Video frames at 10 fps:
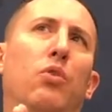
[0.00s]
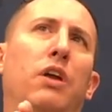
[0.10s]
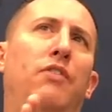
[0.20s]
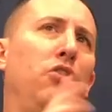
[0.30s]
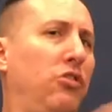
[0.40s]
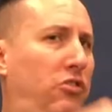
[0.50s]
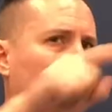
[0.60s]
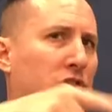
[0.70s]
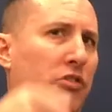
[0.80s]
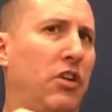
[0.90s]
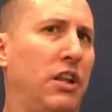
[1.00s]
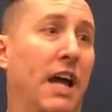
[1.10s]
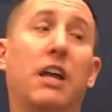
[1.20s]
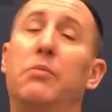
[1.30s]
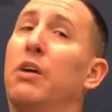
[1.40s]
if you use stitches,
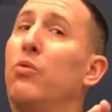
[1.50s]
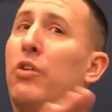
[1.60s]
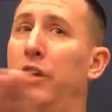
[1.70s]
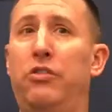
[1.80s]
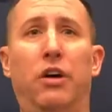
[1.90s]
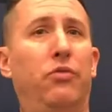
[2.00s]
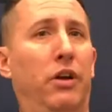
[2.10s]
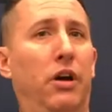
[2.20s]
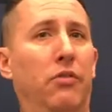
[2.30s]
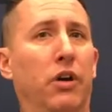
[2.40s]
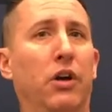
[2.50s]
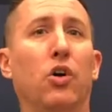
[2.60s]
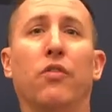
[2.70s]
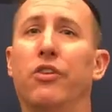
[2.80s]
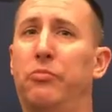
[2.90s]
that can be a really tough recovery
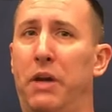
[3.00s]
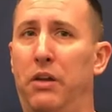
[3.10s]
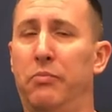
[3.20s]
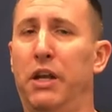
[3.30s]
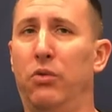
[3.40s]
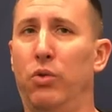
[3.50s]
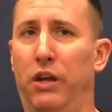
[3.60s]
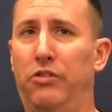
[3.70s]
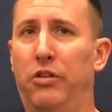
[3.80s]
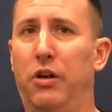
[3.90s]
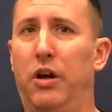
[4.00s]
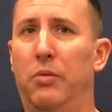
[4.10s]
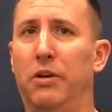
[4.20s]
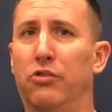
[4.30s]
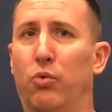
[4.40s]
over the span of many weeks
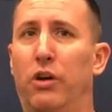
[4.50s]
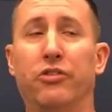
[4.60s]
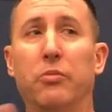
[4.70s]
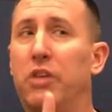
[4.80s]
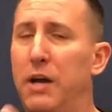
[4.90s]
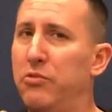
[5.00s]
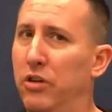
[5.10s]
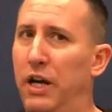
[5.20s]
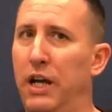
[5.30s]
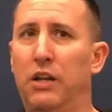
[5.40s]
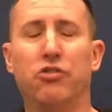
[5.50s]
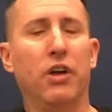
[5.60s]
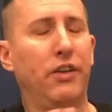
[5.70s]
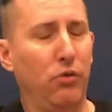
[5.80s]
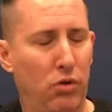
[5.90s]
as well. Sometimes not, and there's
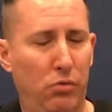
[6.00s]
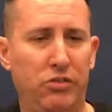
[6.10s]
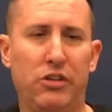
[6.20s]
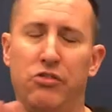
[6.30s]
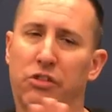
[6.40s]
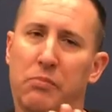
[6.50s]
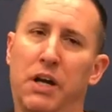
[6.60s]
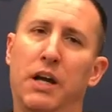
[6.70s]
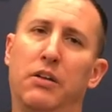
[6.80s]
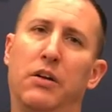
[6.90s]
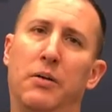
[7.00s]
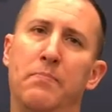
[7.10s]
nothing wrong with stitches. I'm not